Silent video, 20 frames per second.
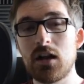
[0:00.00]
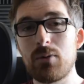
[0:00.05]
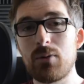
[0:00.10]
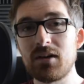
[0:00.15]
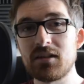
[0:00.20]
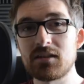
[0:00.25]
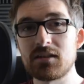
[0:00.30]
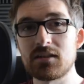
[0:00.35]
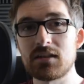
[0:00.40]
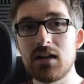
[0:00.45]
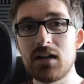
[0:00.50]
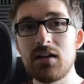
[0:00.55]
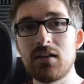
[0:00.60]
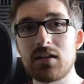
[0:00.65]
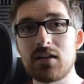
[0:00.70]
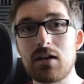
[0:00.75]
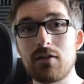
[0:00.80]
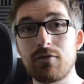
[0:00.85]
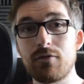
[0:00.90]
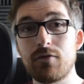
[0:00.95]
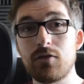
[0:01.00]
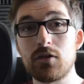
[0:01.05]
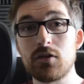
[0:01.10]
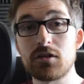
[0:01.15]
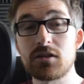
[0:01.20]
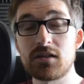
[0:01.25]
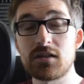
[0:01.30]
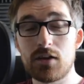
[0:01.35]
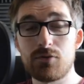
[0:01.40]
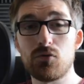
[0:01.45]
Now I say that
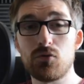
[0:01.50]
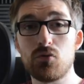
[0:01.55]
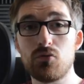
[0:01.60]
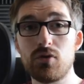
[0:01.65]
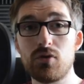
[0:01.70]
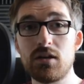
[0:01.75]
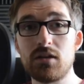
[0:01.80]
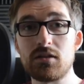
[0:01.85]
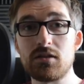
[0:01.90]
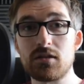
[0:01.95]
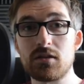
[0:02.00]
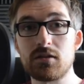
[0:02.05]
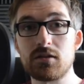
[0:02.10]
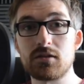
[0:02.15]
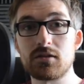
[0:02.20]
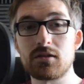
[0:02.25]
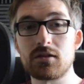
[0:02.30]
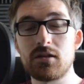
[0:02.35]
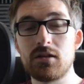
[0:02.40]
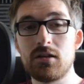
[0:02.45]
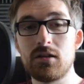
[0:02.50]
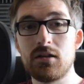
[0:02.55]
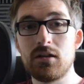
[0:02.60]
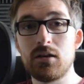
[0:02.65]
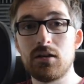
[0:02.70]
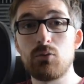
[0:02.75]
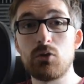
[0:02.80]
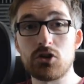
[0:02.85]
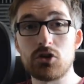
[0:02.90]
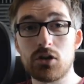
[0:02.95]
for several reasons,
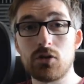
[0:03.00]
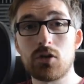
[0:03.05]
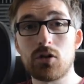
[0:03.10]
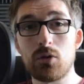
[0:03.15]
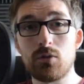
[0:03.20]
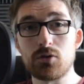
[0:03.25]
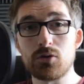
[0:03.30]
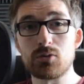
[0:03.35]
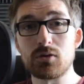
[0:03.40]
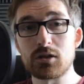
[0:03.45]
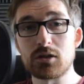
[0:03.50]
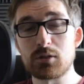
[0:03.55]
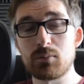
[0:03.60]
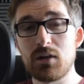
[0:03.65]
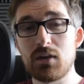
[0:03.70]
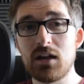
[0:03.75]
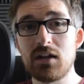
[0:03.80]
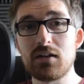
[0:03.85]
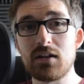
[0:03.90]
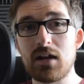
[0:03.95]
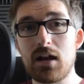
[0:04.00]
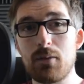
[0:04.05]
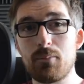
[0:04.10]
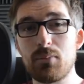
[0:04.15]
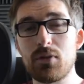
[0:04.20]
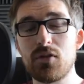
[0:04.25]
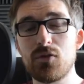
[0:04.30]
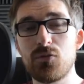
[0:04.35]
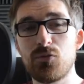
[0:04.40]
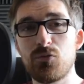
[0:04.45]
which I'll go on to explain
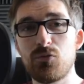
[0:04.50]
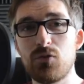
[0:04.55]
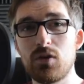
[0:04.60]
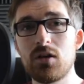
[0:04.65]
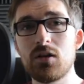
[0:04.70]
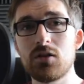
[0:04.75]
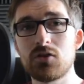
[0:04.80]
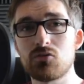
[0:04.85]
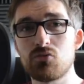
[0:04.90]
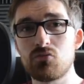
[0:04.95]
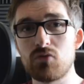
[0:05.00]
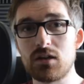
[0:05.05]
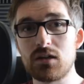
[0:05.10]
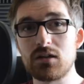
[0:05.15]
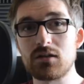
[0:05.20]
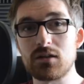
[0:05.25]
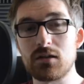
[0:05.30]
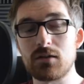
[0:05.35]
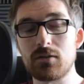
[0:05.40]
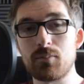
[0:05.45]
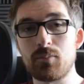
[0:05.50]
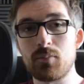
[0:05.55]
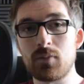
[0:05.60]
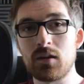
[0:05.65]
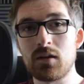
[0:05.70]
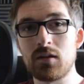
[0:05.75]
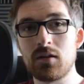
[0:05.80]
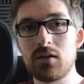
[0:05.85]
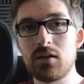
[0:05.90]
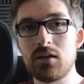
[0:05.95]
now, but the first reason
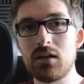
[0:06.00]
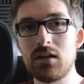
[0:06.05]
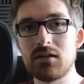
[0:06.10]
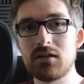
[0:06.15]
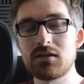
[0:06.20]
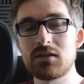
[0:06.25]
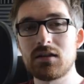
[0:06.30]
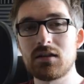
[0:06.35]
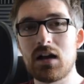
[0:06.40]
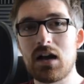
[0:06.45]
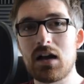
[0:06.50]
is